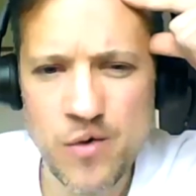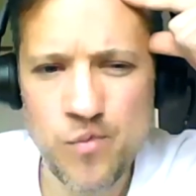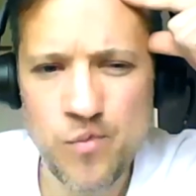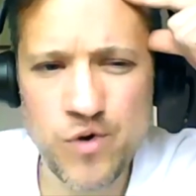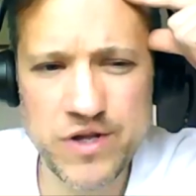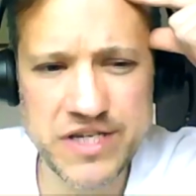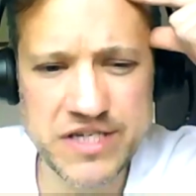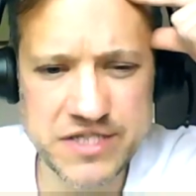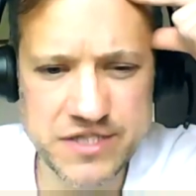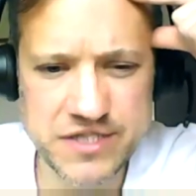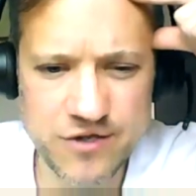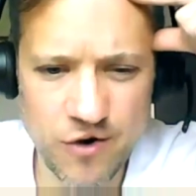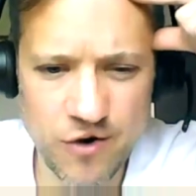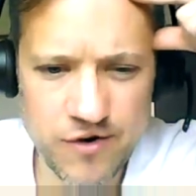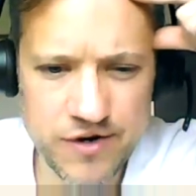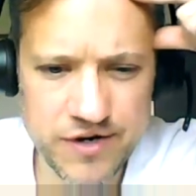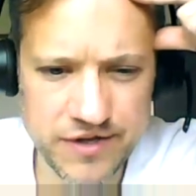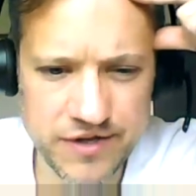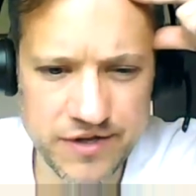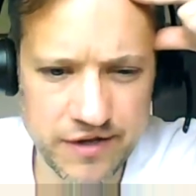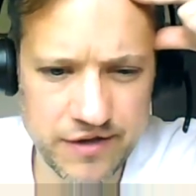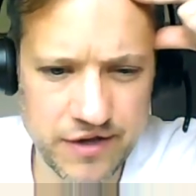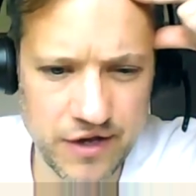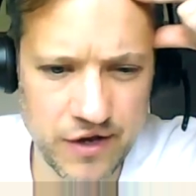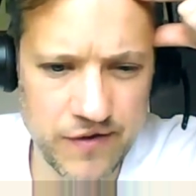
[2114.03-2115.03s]
What it's not
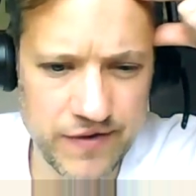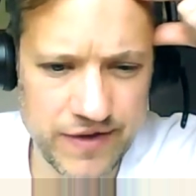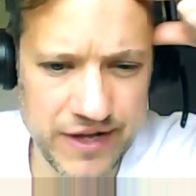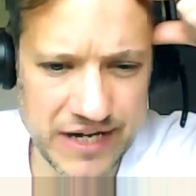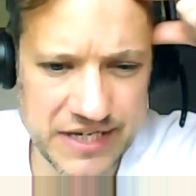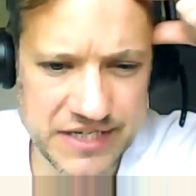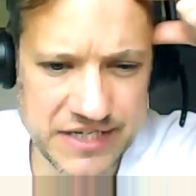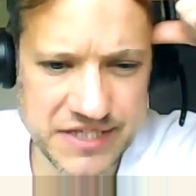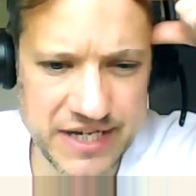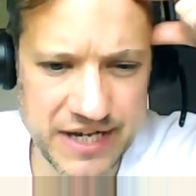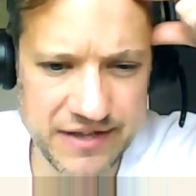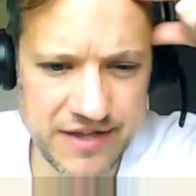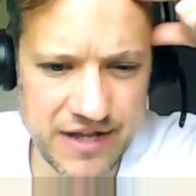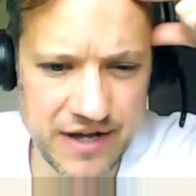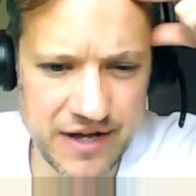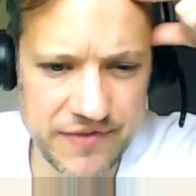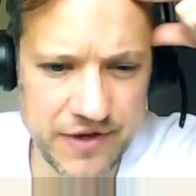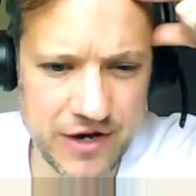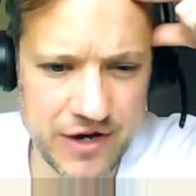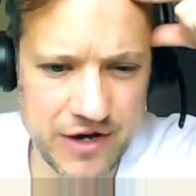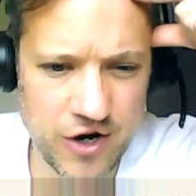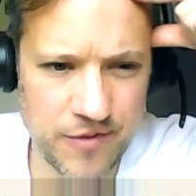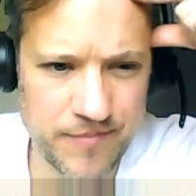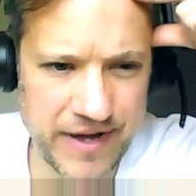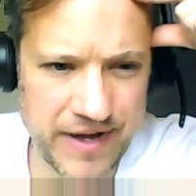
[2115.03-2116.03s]
going to do, and I see
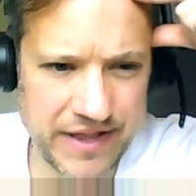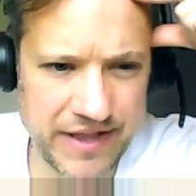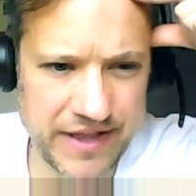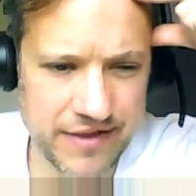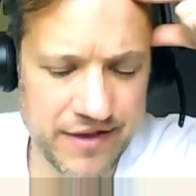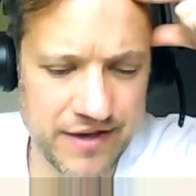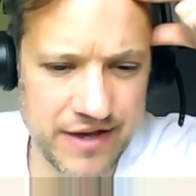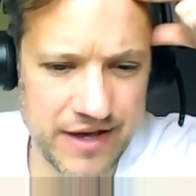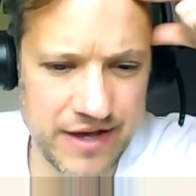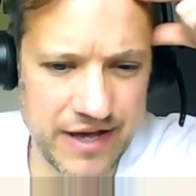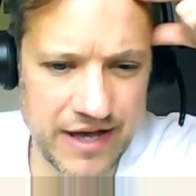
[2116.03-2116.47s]
another comment